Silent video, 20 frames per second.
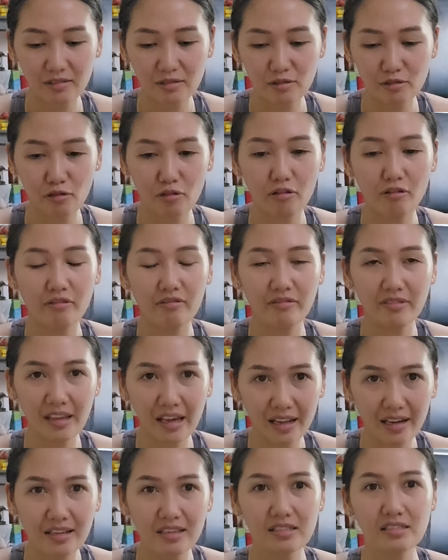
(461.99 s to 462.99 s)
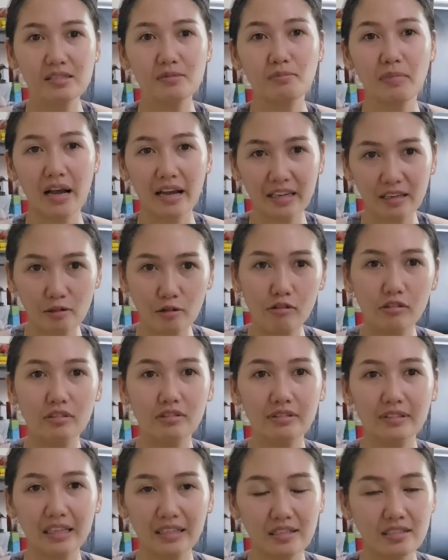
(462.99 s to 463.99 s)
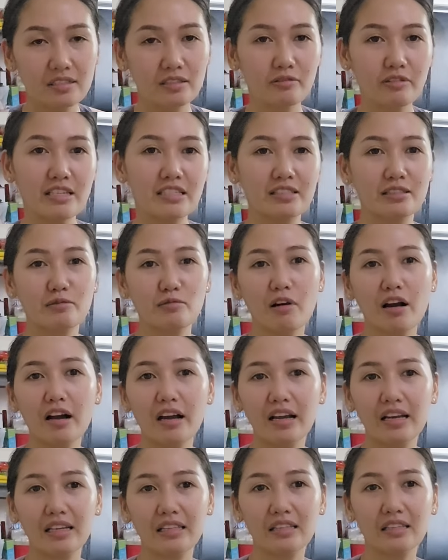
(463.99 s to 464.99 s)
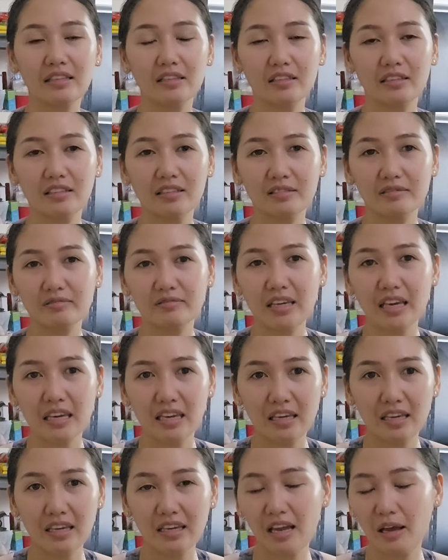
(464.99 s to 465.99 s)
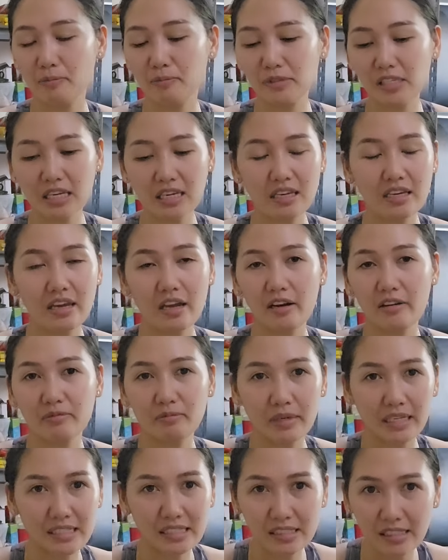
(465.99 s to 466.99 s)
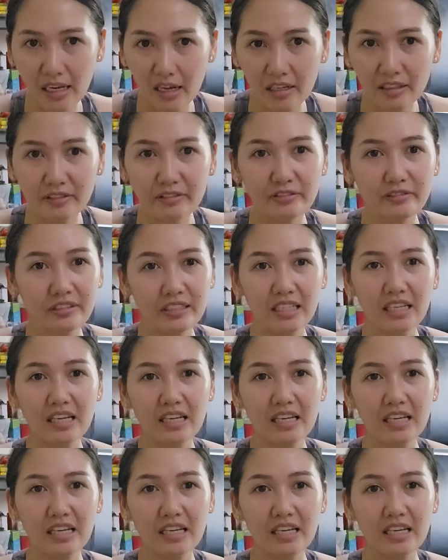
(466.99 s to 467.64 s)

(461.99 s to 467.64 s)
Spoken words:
So that is my goal. That is the reason why I'm taking care of myself.